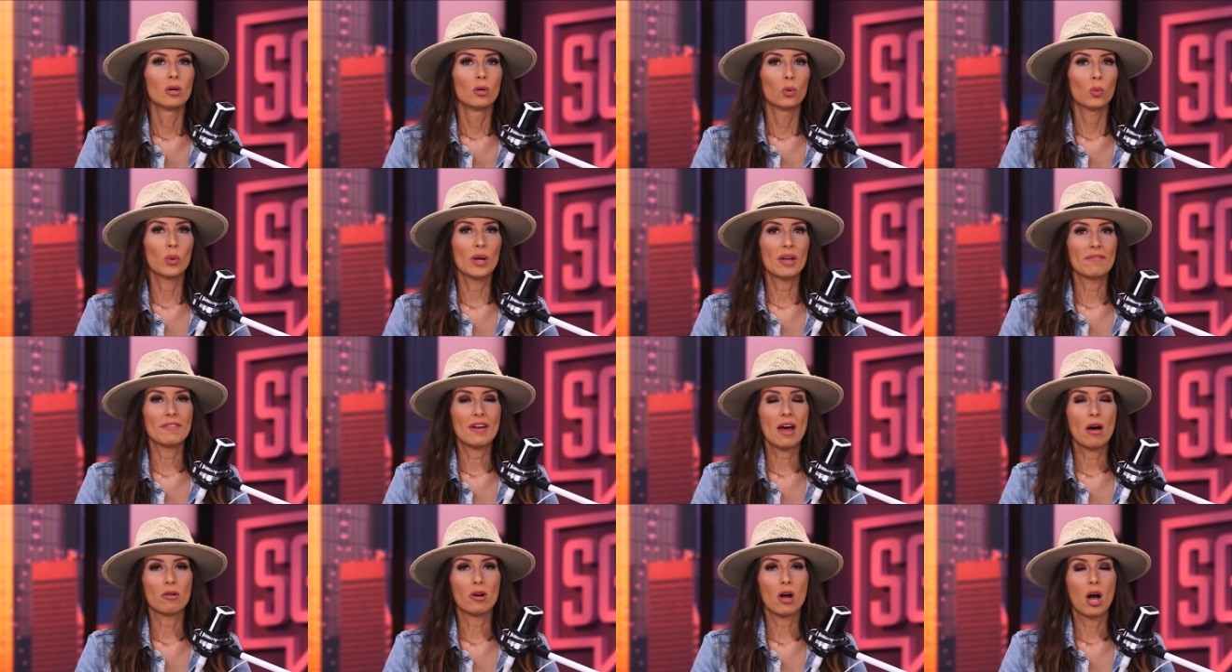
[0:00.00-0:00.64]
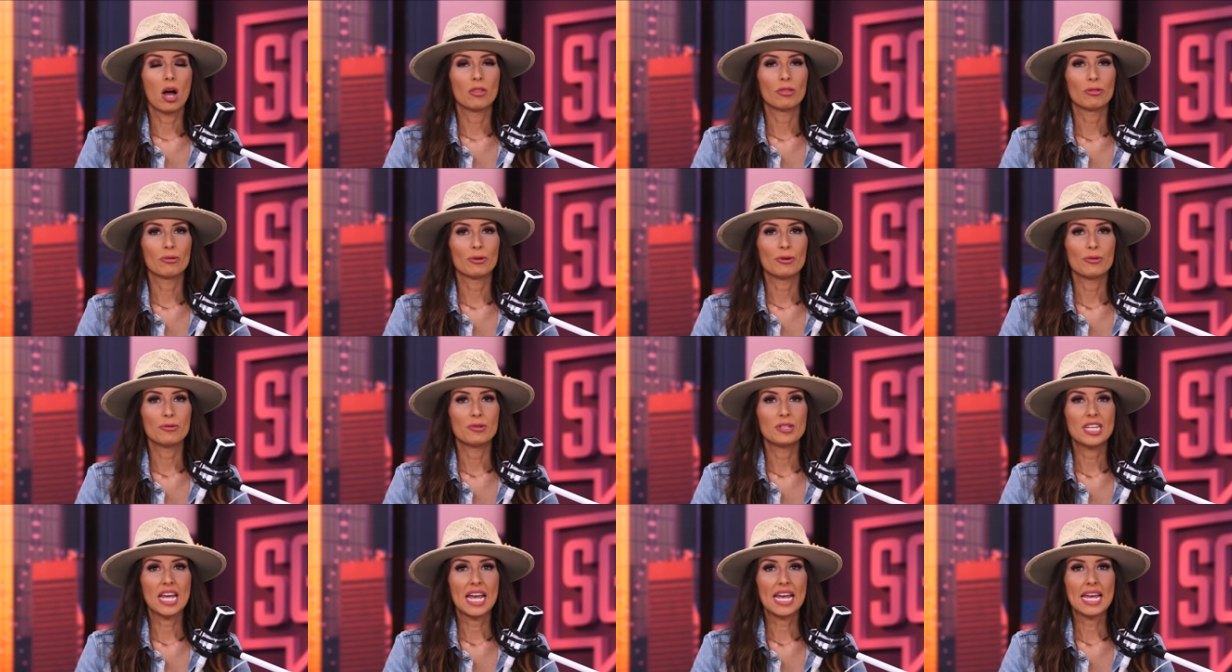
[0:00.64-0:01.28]
We have now gone
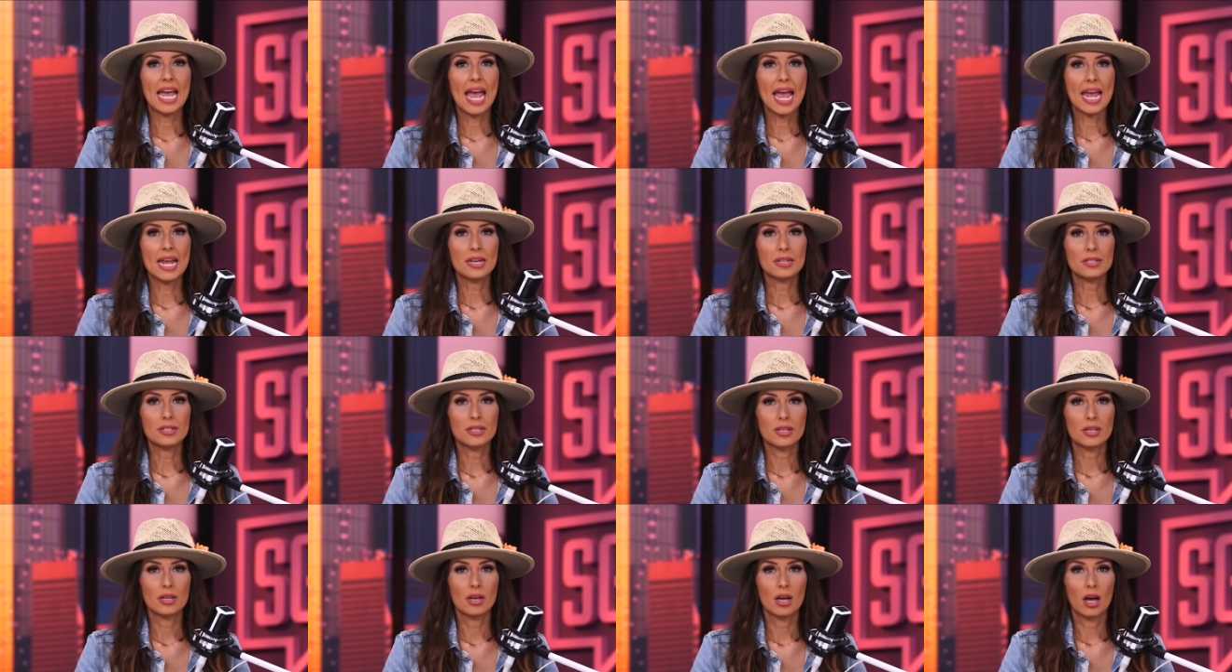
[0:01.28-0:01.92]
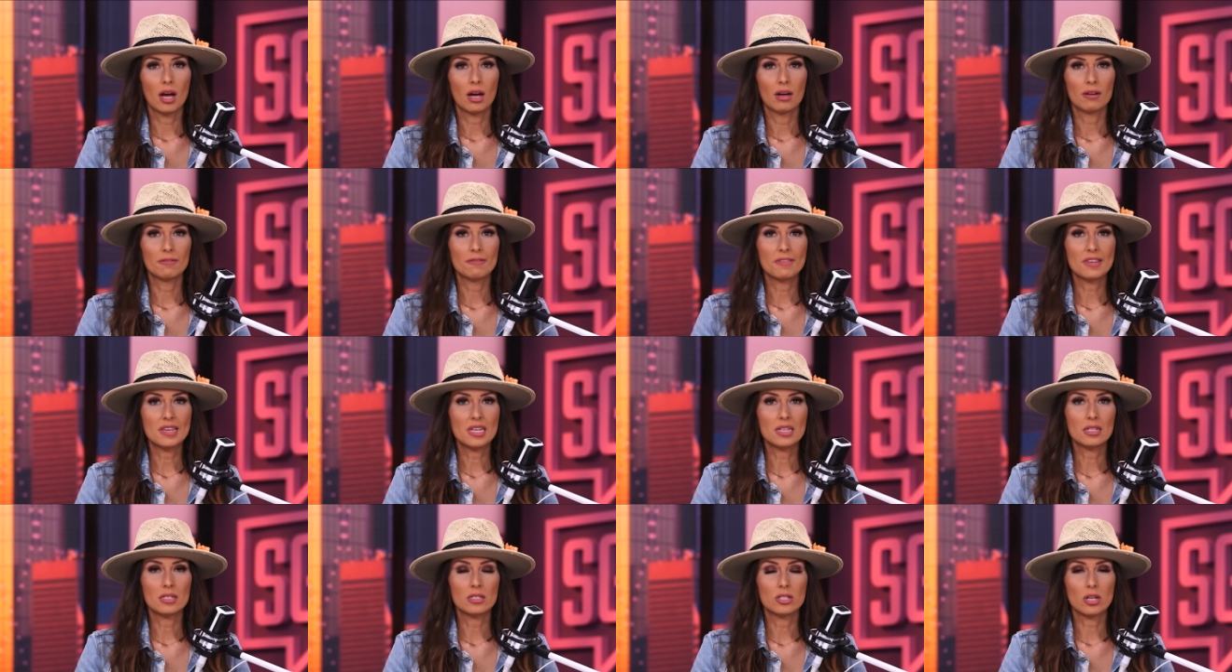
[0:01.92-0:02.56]
through day 8 of
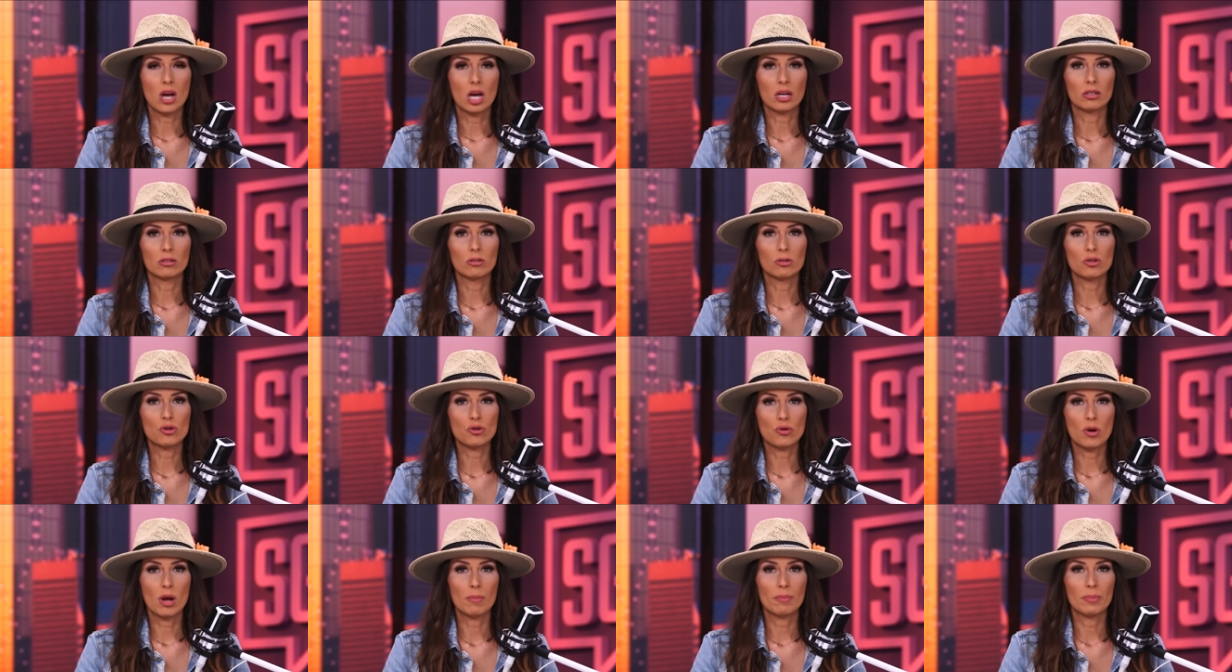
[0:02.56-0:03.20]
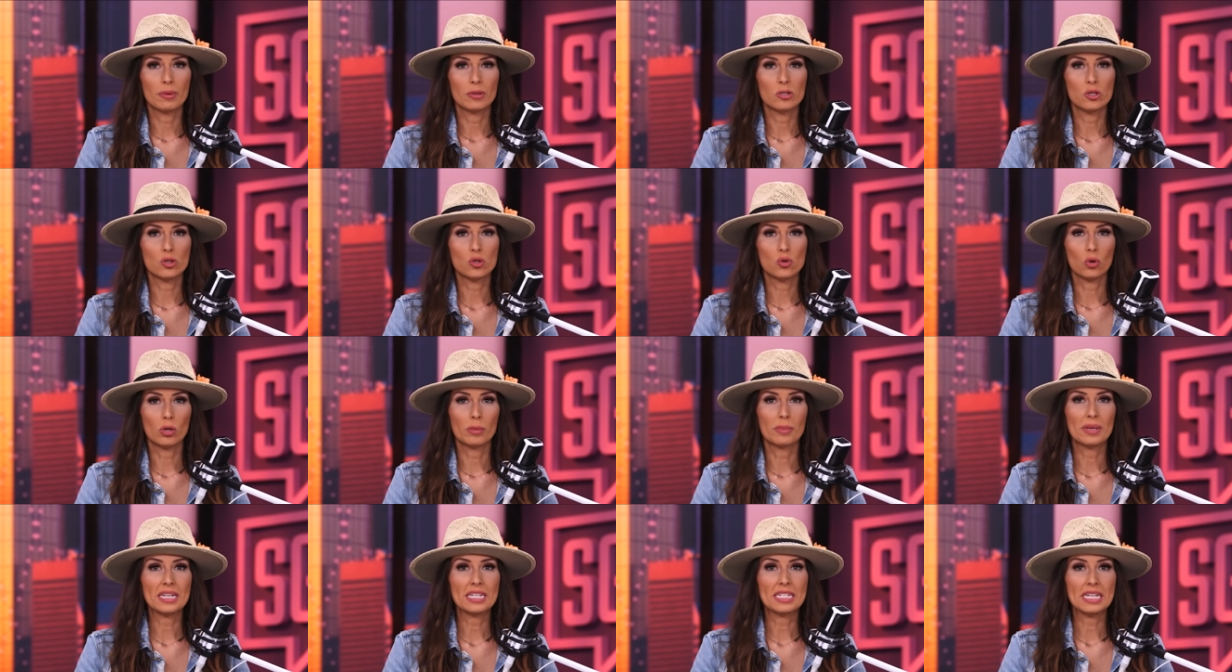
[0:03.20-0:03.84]
the Donald Trump
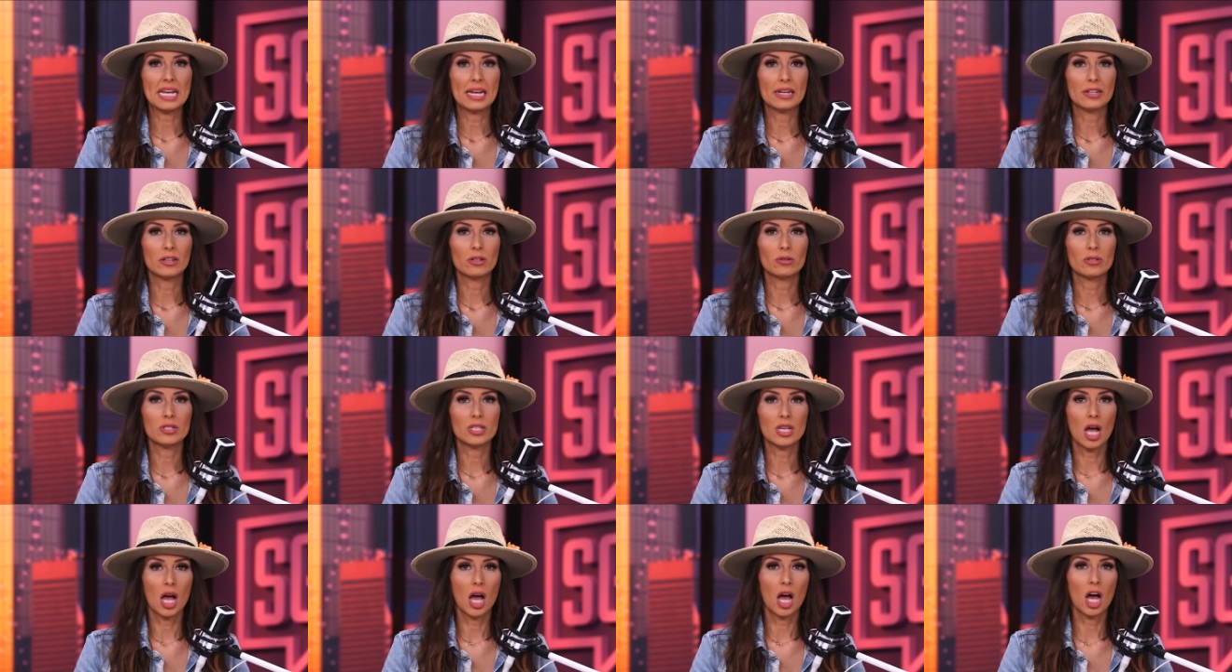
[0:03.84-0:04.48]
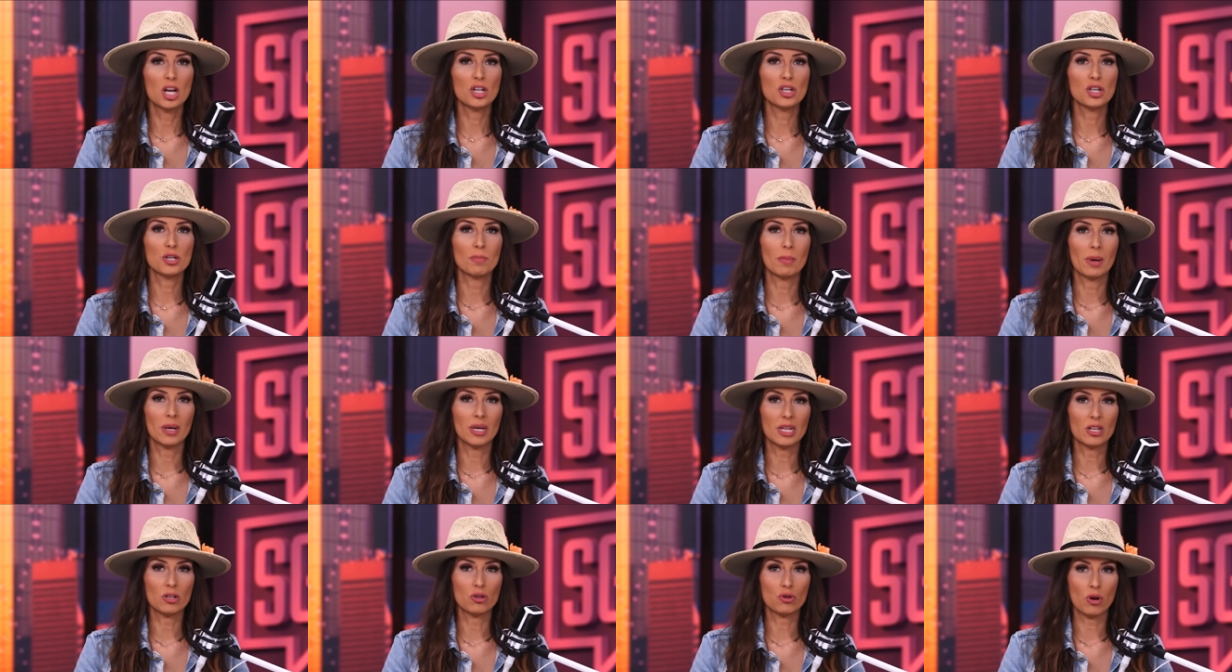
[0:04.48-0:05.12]
Stormy Daniels hush
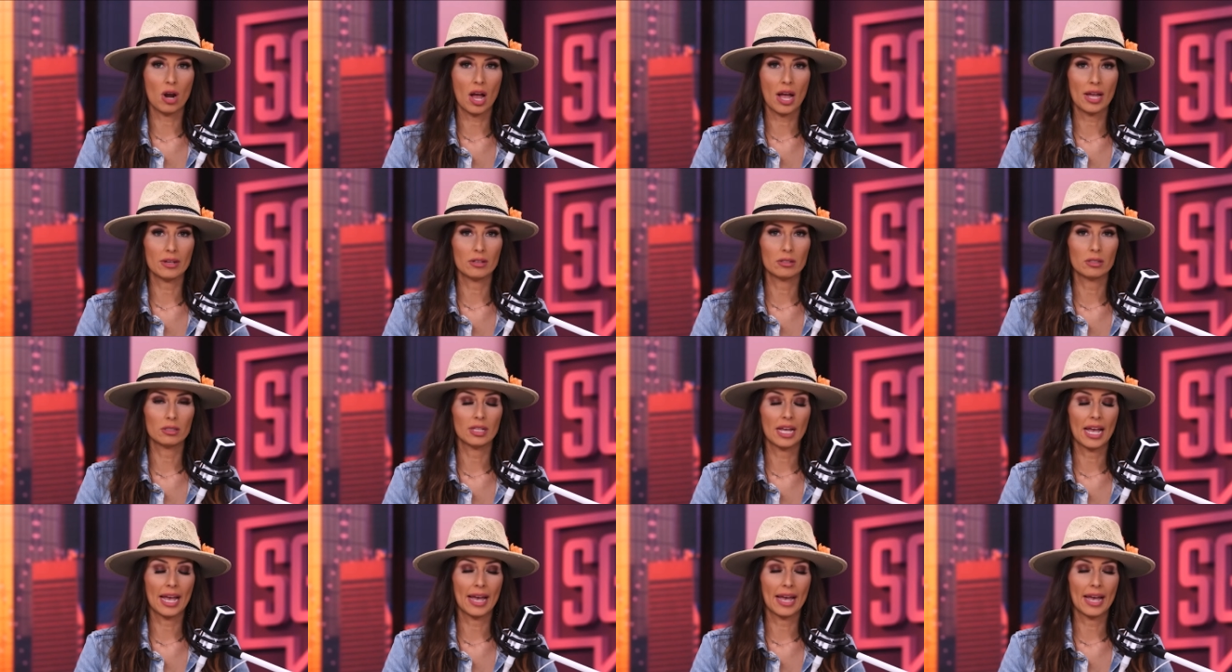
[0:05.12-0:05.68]
money trial.